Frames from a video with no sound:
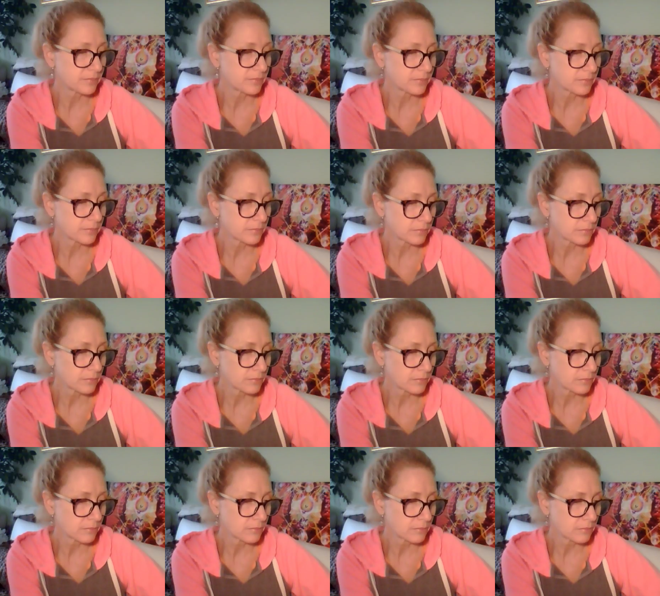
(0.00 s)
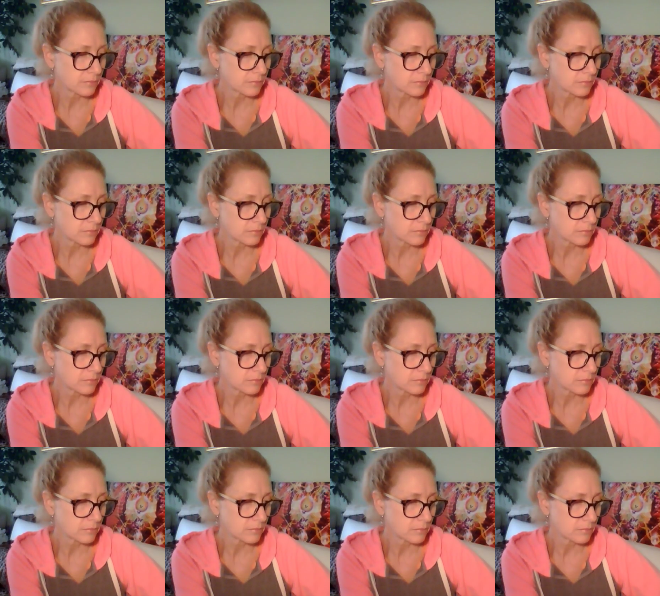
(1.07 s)

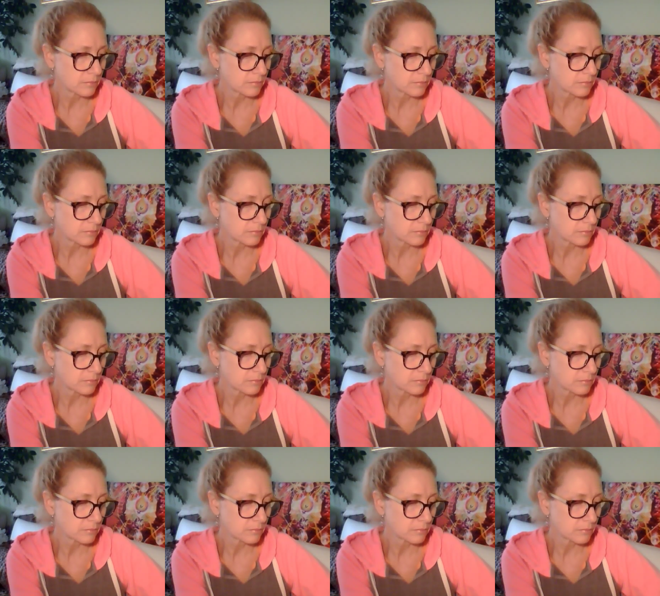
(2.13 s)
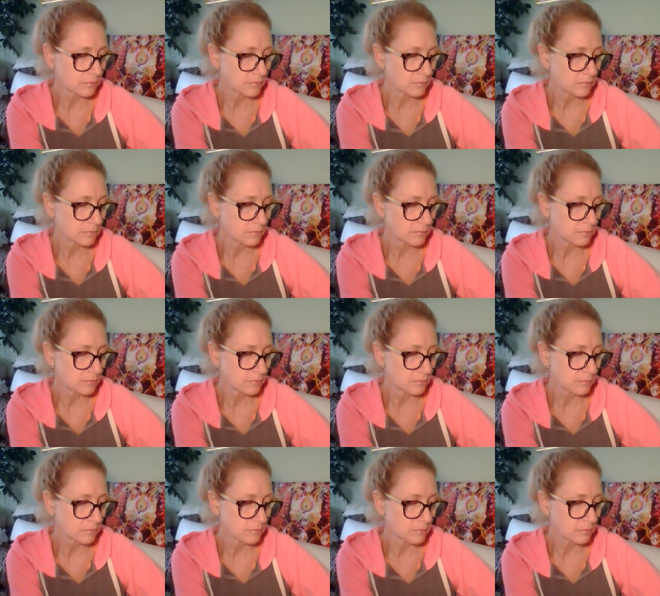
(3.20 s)

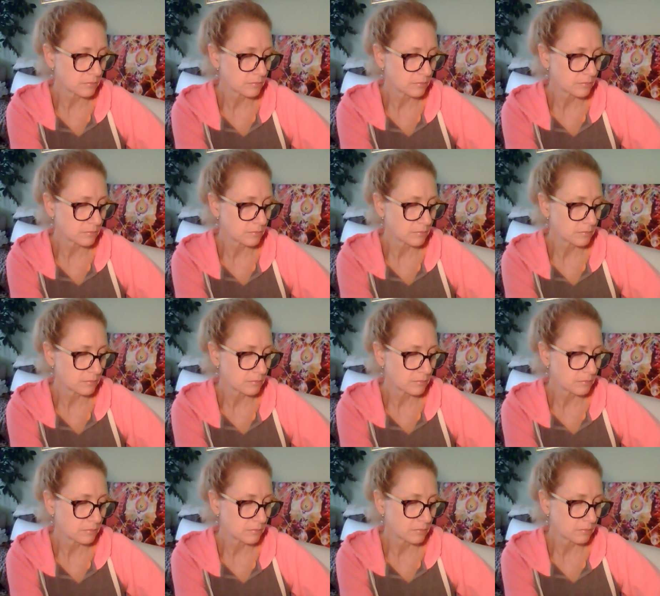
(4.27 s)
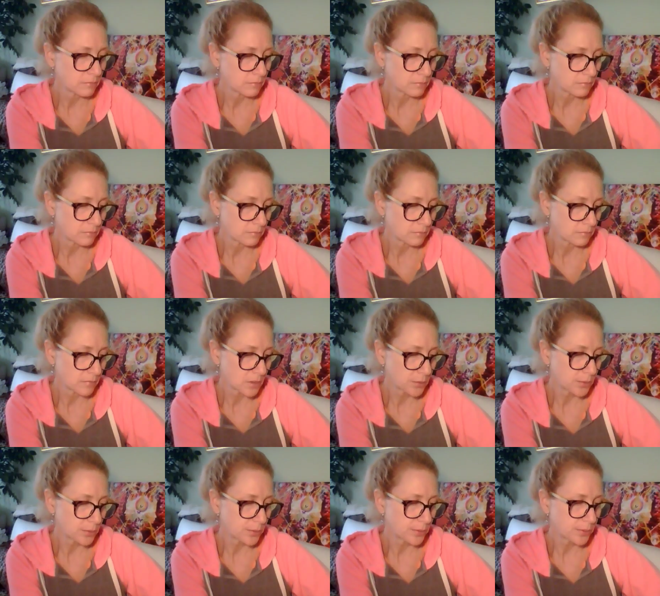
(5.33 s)

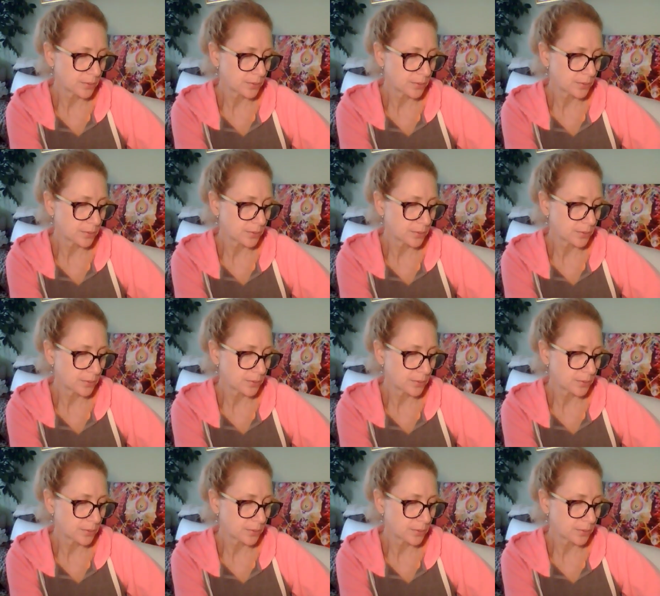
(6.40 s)
(no one is talking)